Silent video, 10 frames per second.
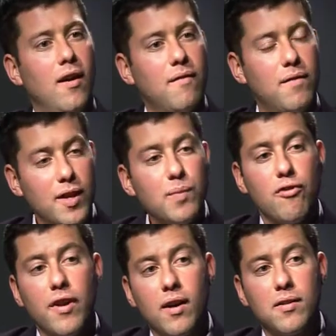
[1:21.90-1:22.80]
For this
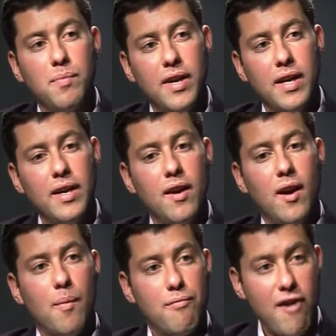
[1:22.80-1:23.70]
product to be
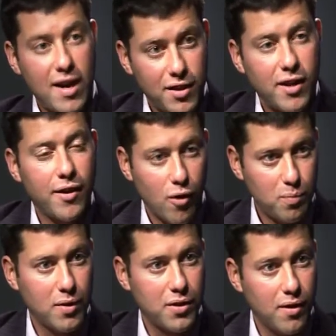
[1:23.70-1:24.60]
practical in a
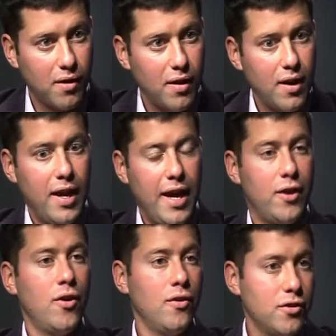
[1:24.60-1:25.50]
hospital, it
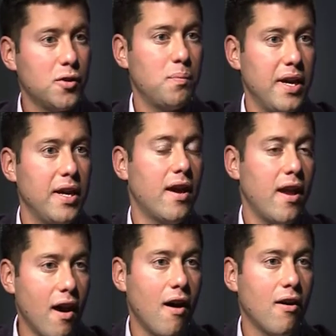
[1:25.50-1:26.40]
couldn't just be a
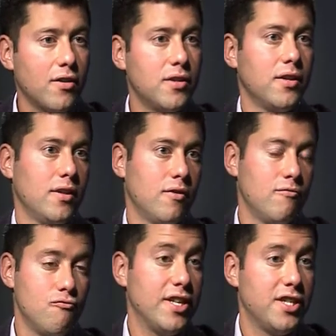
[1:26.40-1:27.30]
large,
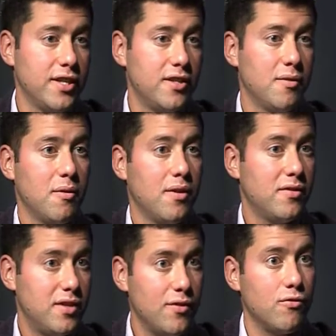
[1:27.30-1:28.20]
rigid, see-through